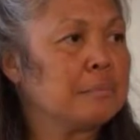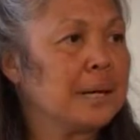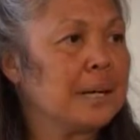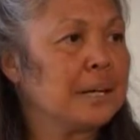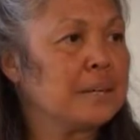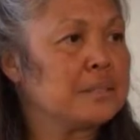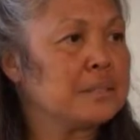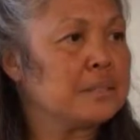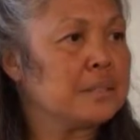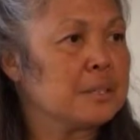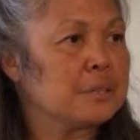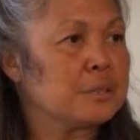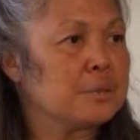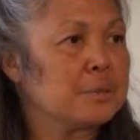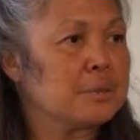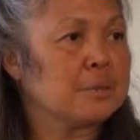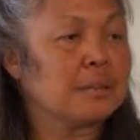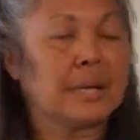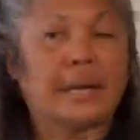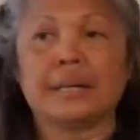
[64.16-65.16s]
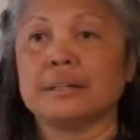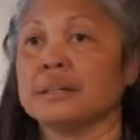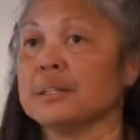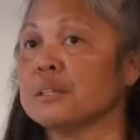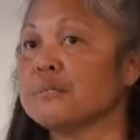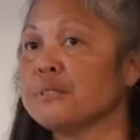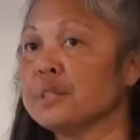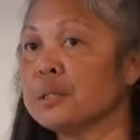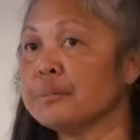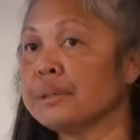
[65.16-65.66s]
my ancestral land in
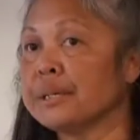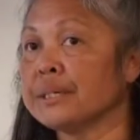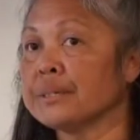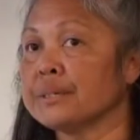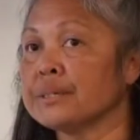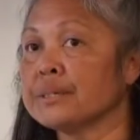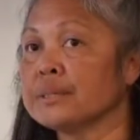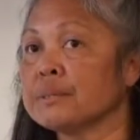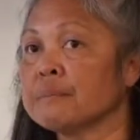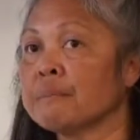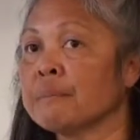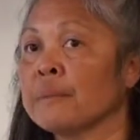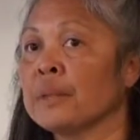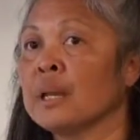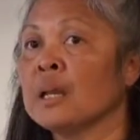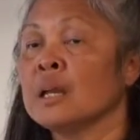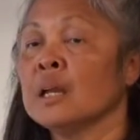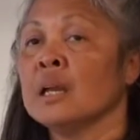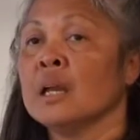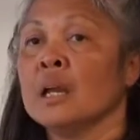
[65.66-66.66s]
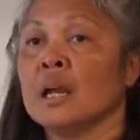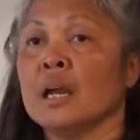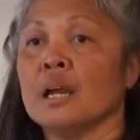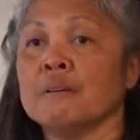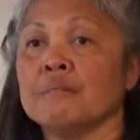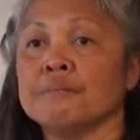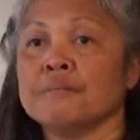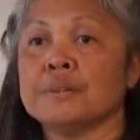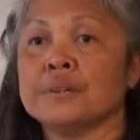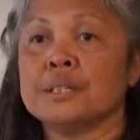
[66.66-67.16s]
the Philippines.
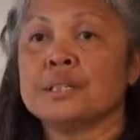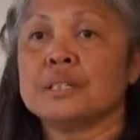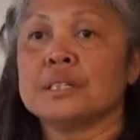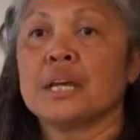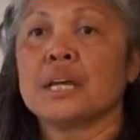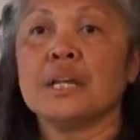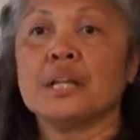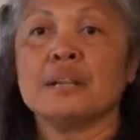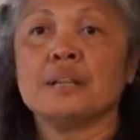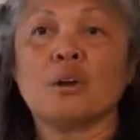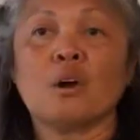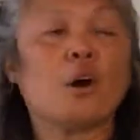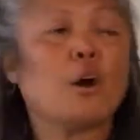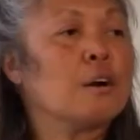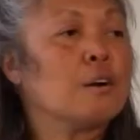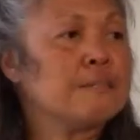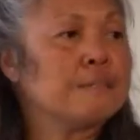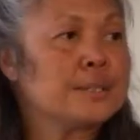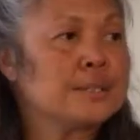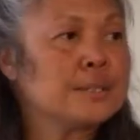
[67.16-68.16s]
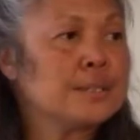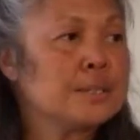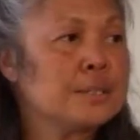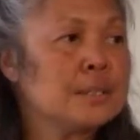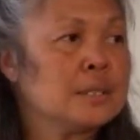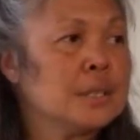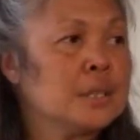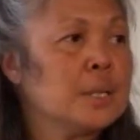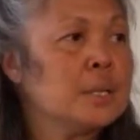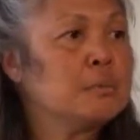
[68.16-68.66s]
Every 10th
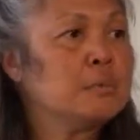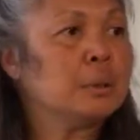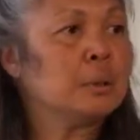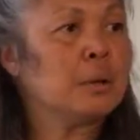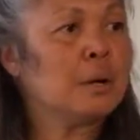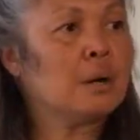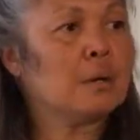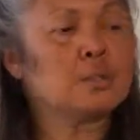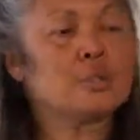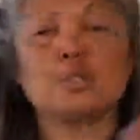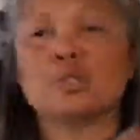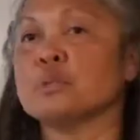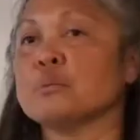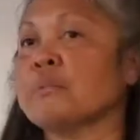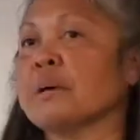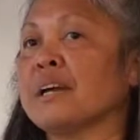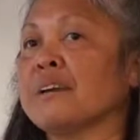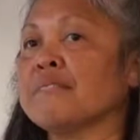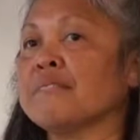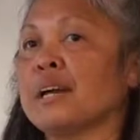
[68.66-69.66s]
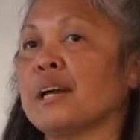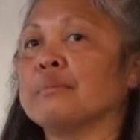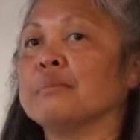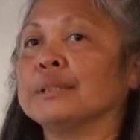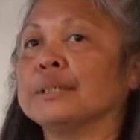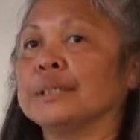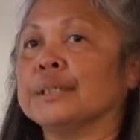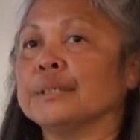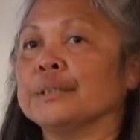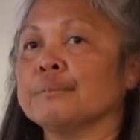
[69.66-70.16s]
harvest belongs to my
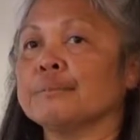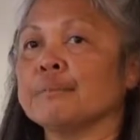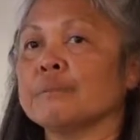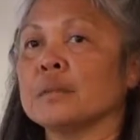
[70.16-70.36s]
family.